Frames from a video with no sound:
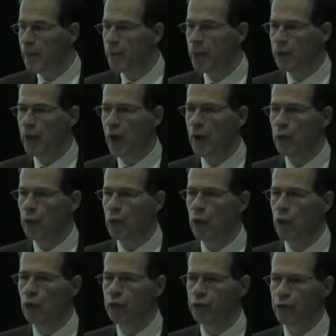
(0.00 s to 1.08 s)
but they were
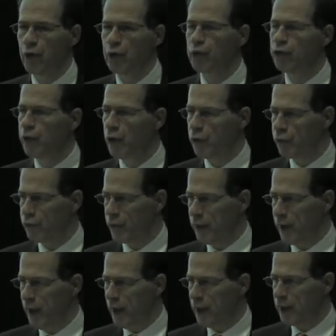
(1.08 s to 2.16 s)
also
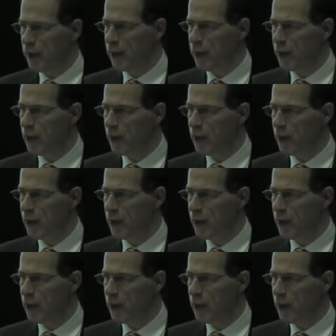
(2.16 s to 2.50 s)
self-regarding.